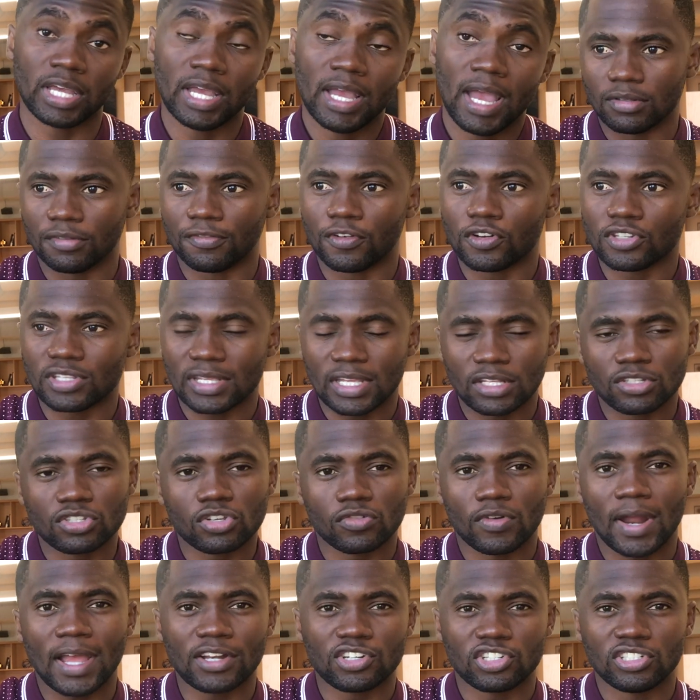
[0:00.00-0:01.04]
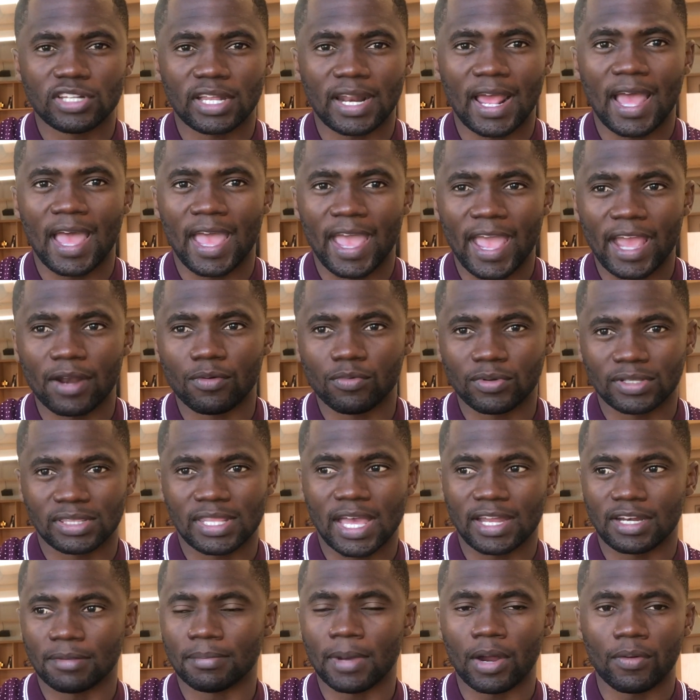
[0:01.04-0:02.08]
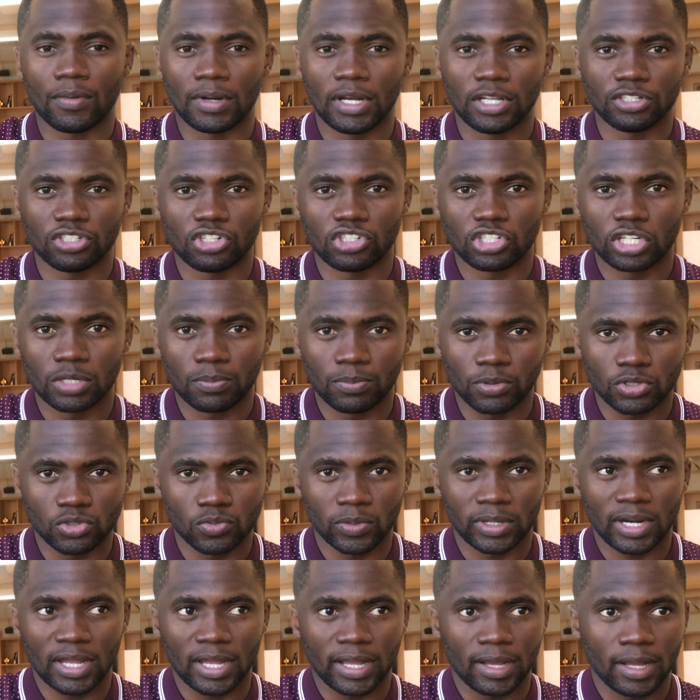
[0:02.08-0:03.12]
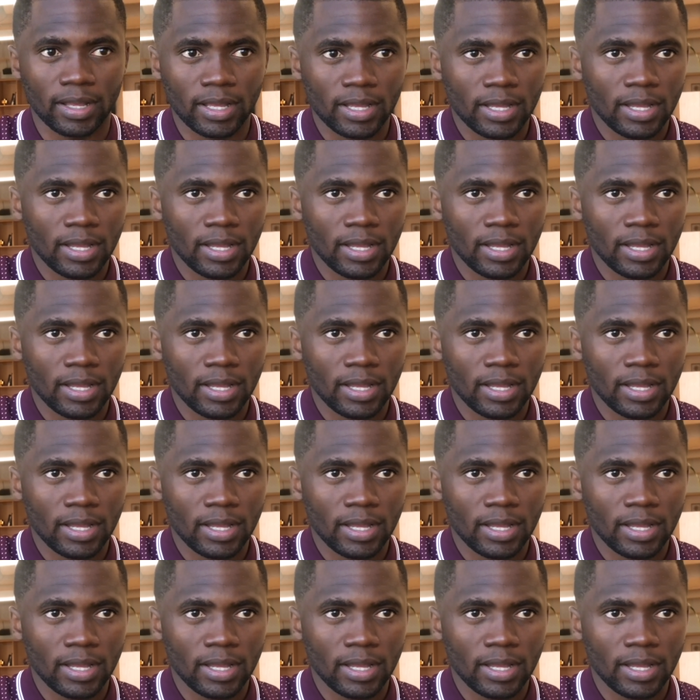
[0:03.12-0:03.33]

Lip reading: The first interaction that I had with that in my relationship was when I